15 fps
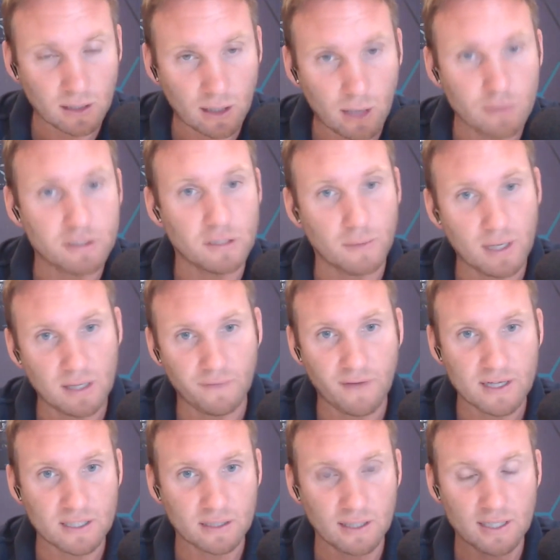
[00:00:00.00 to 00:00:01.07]
close to where the
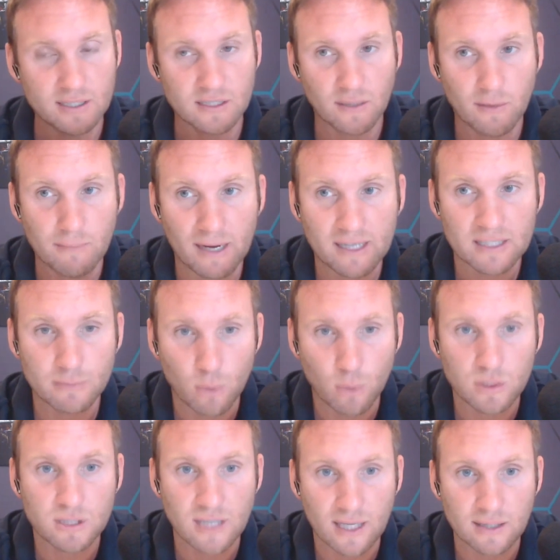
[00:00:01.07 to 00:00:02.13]
vessel is, so it makes more
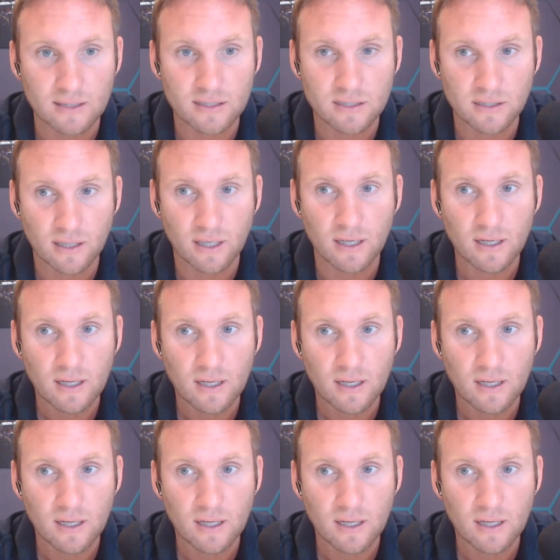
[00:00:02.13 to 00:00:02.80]
sense to